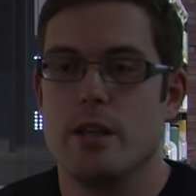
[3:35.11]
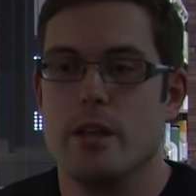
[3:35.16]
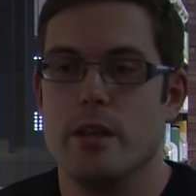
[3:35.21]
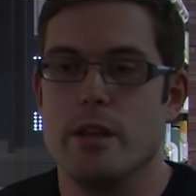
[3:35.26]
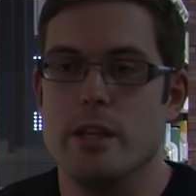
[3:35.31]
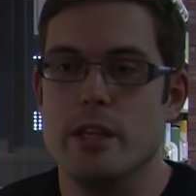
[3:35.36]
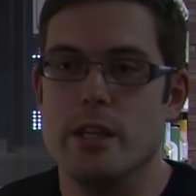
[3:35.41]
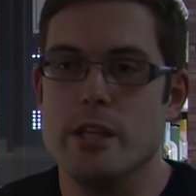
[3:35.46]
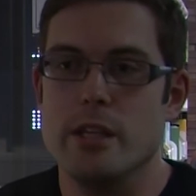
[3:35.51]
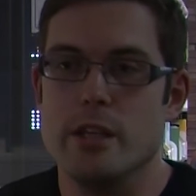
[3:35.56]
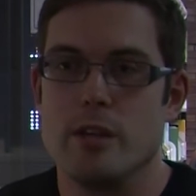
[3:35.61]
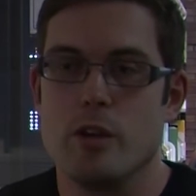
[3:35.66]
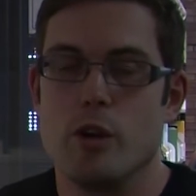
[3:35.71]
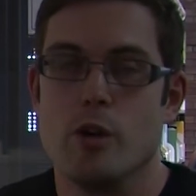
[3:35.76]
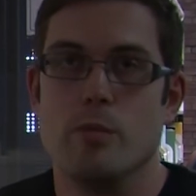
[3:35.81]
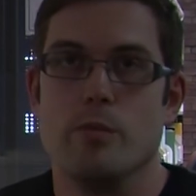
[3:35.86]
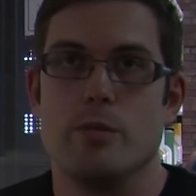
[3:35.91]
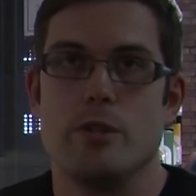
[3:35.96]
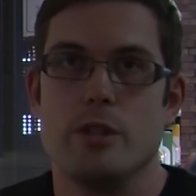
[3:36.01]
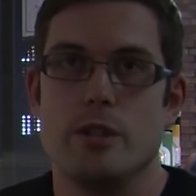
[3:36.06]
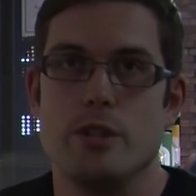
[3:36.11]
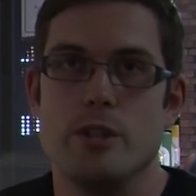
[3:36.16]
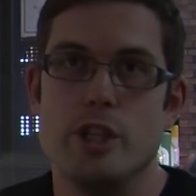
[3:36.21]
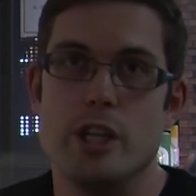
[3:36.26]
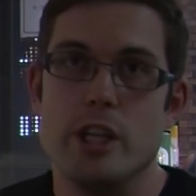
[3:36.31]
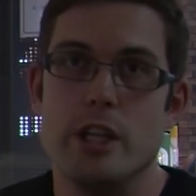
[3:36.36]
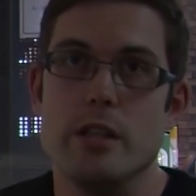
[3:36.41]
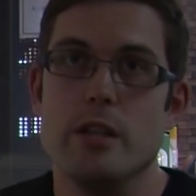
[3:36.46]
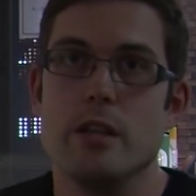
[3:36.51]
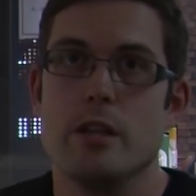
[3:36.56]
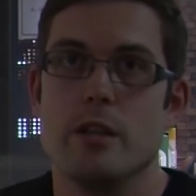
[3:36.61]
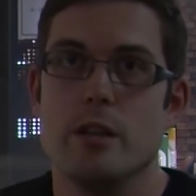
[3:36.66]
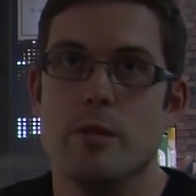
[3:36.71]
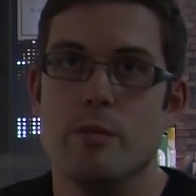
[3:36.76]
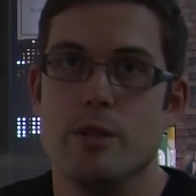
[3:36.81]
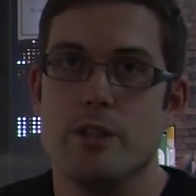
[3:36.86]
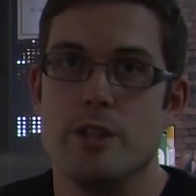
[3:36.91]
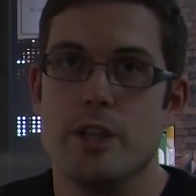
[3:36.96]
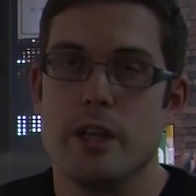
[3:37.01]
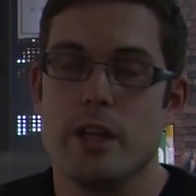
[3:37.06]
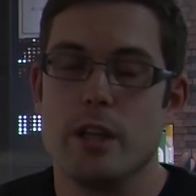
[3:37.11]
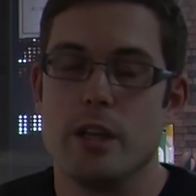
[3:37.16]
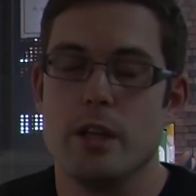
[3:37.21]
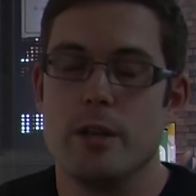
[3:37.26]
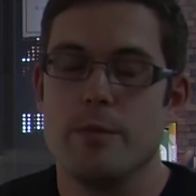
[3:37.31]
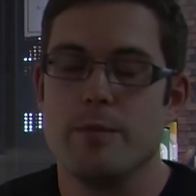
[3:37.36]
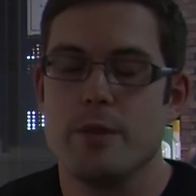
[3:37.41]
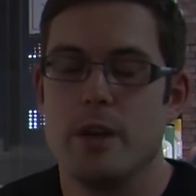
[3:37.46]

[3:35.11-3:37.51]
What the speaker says: the COMT gene in particular,